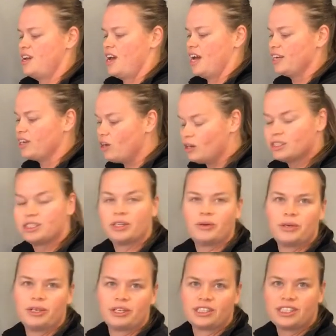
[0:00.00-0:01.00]
And also
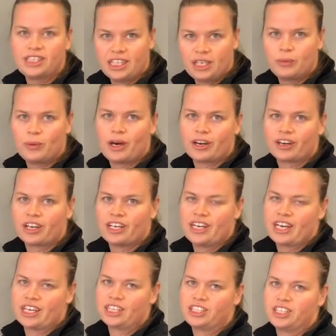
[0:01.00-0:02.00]
your city water
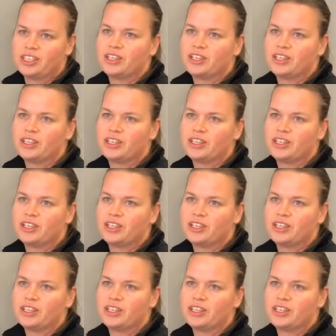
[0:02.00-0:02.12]
connection.